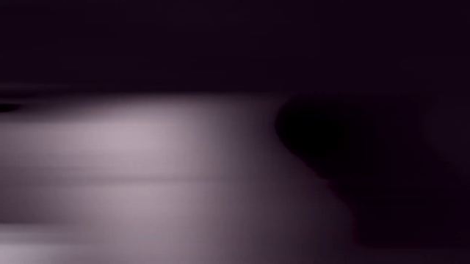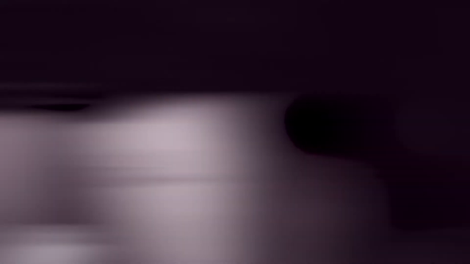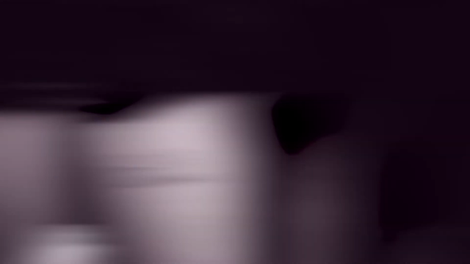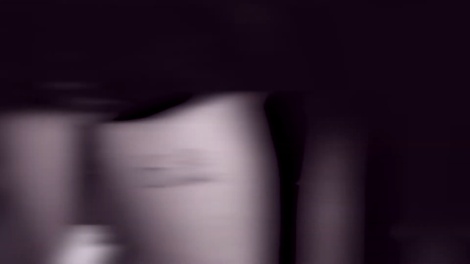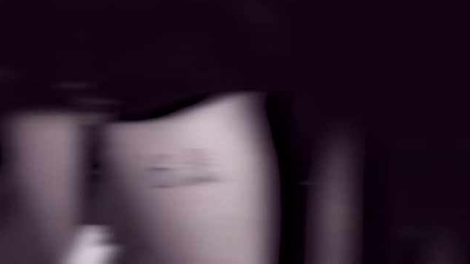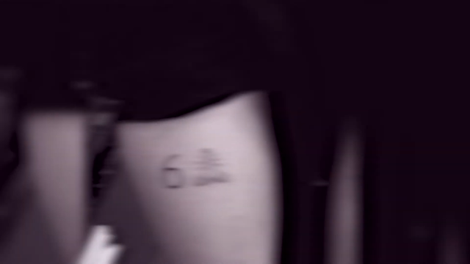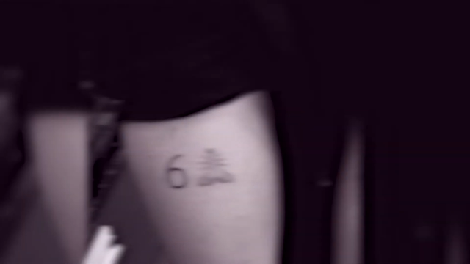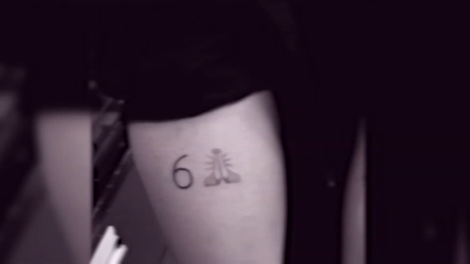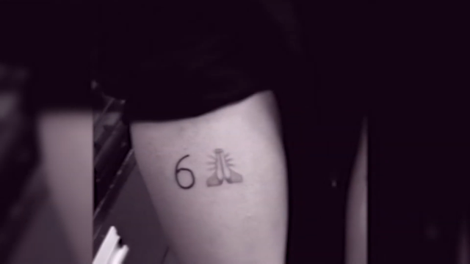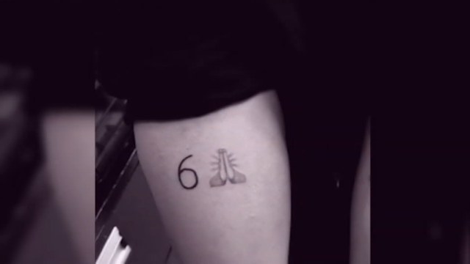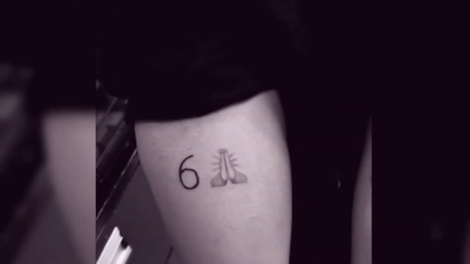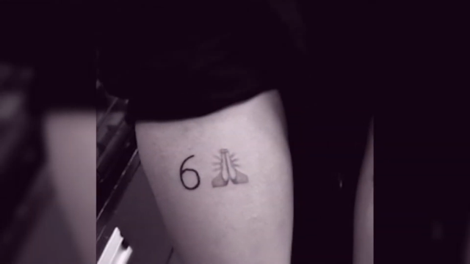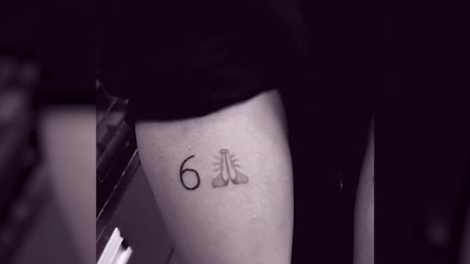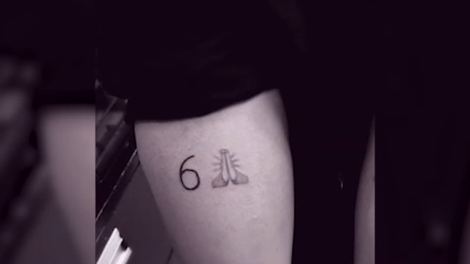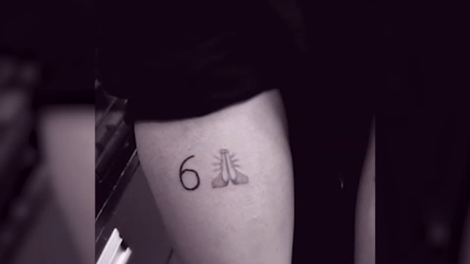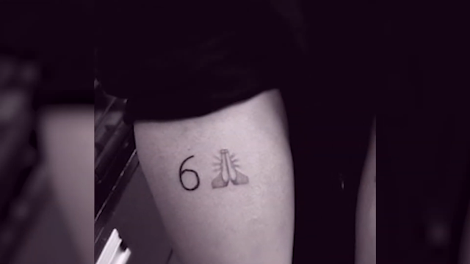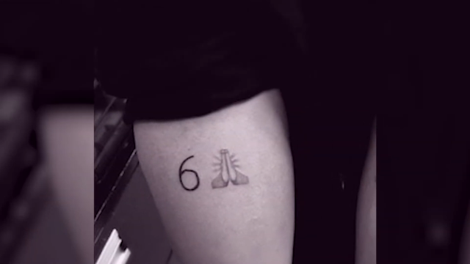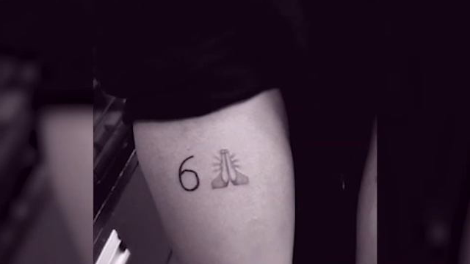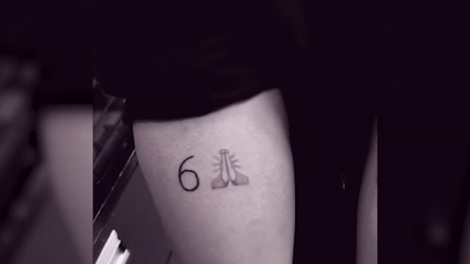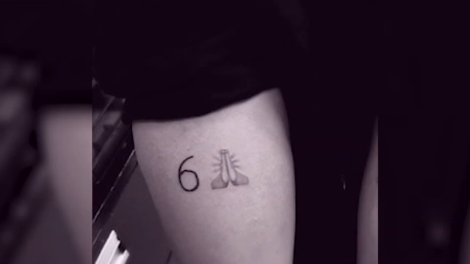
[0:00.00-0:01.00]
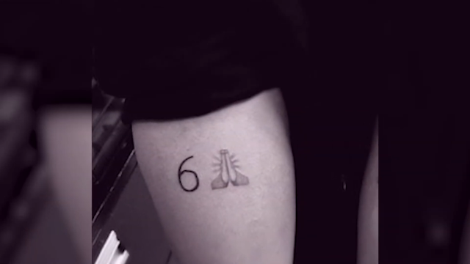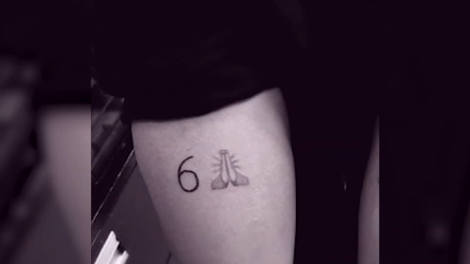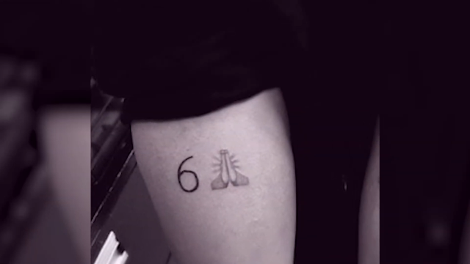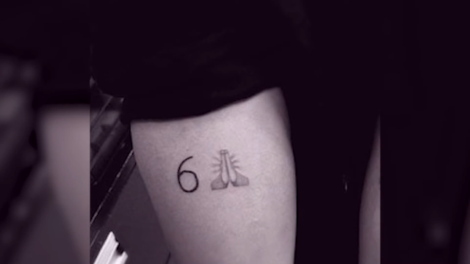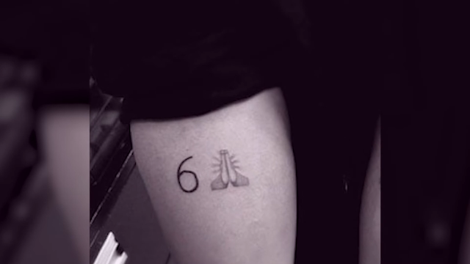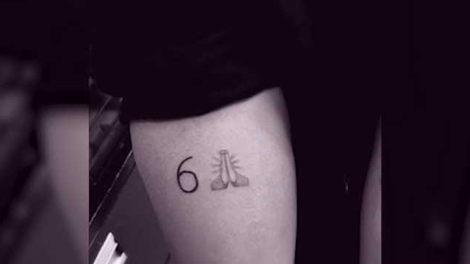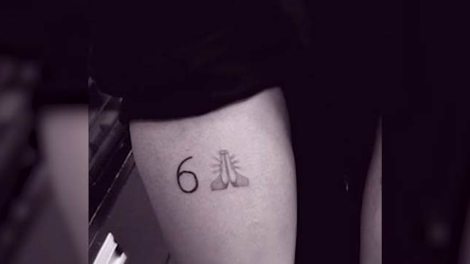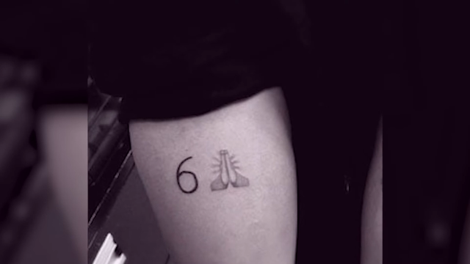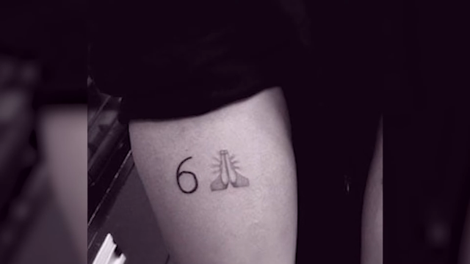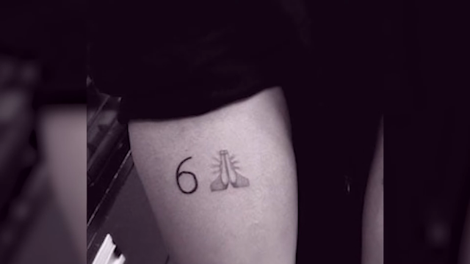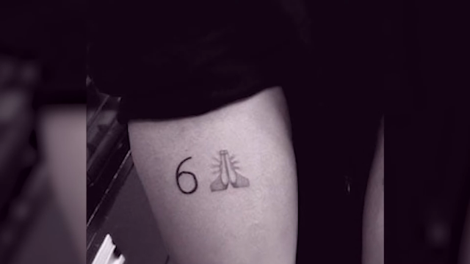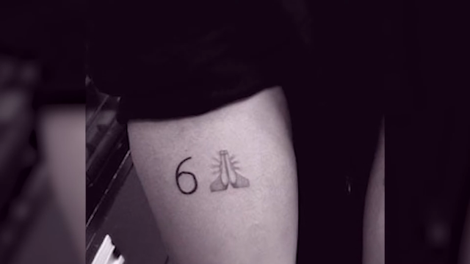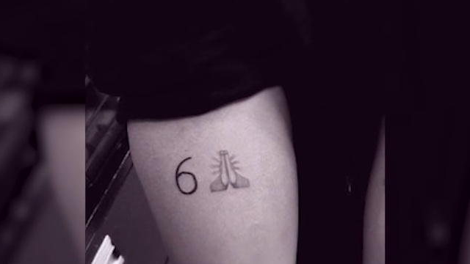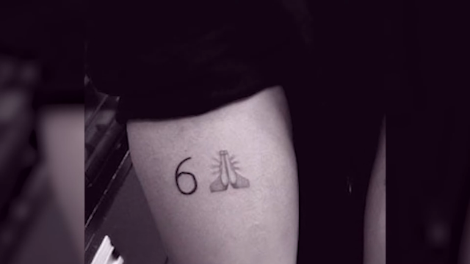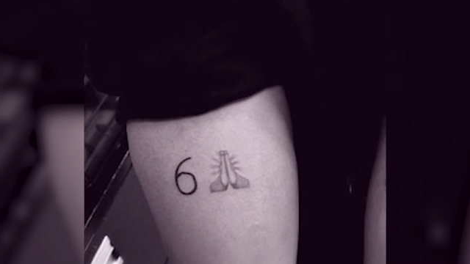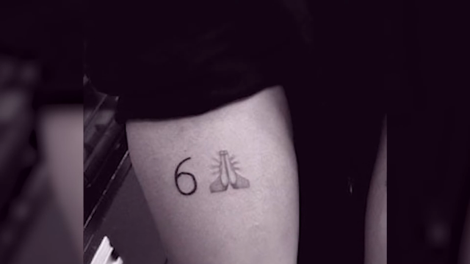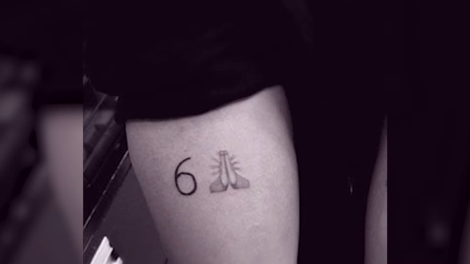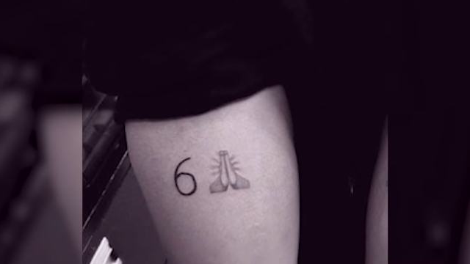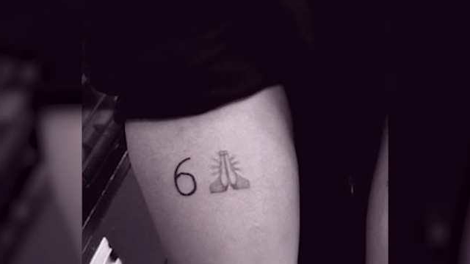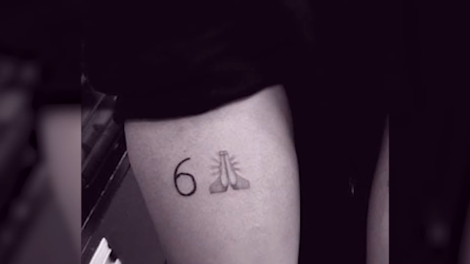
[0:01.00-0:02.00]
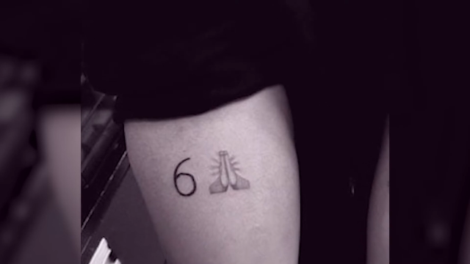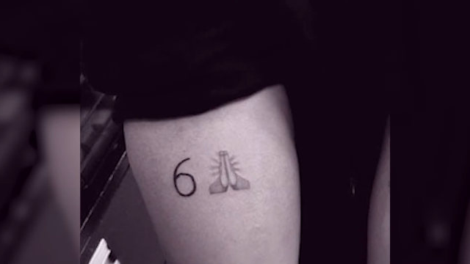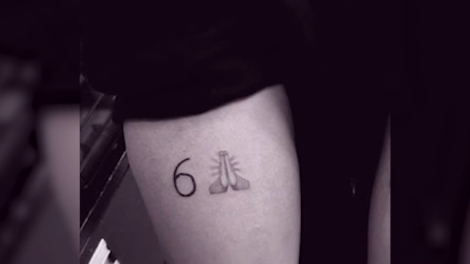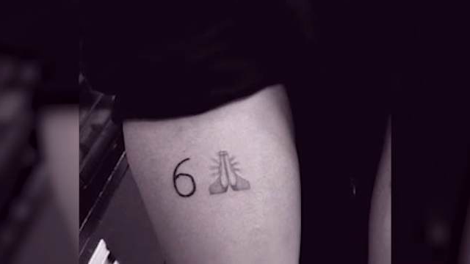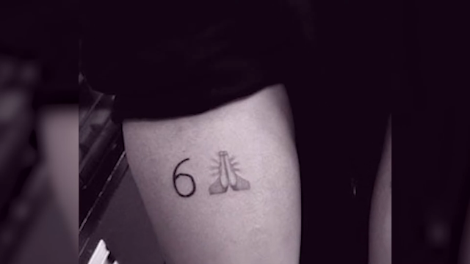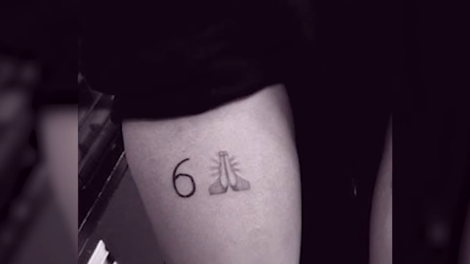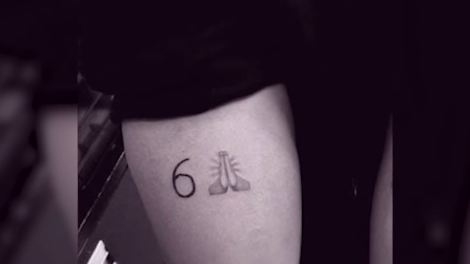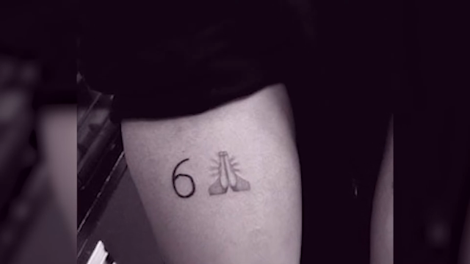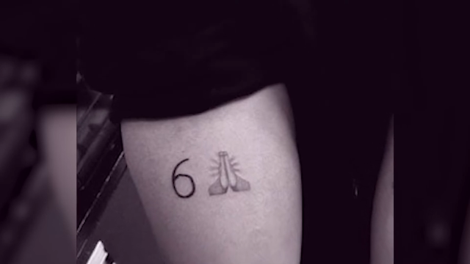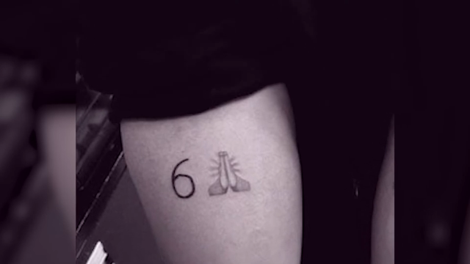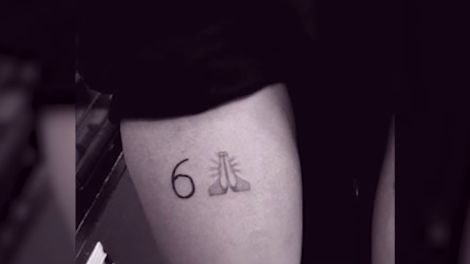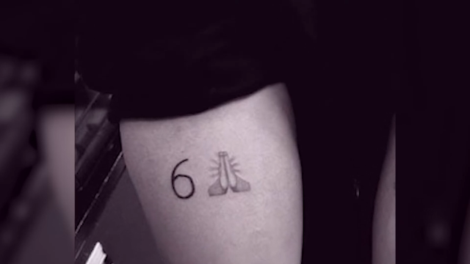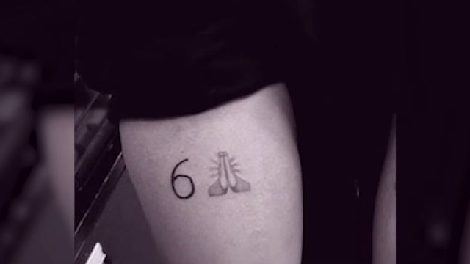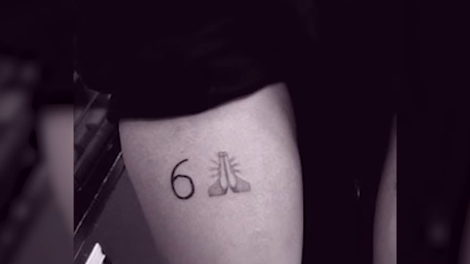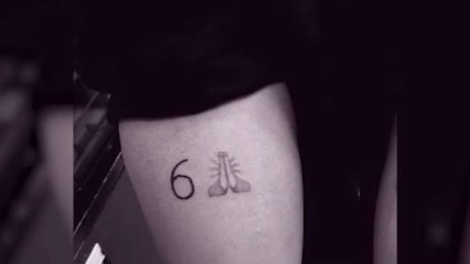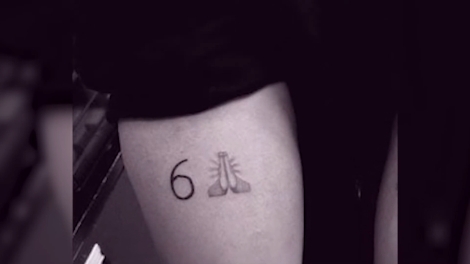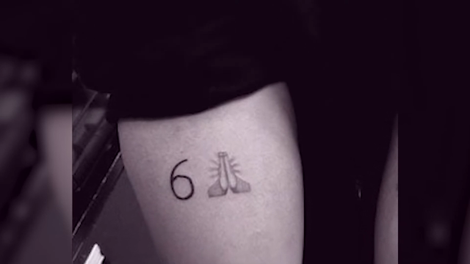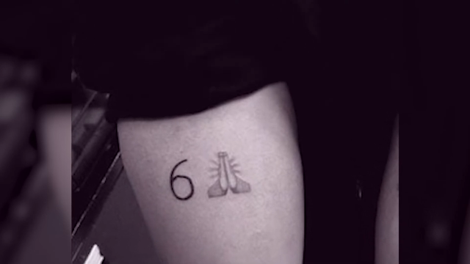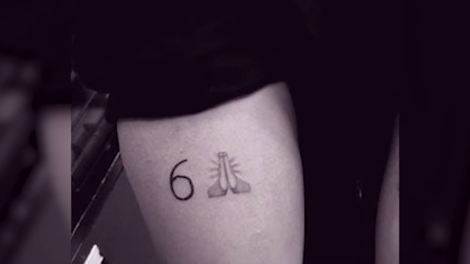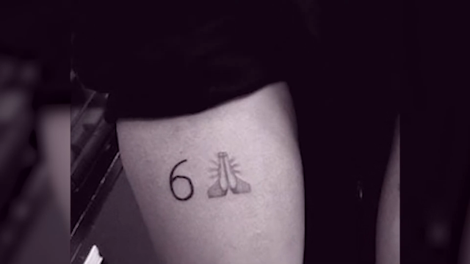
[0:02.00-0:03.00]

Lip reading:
No face is visible, so there are no lips to read.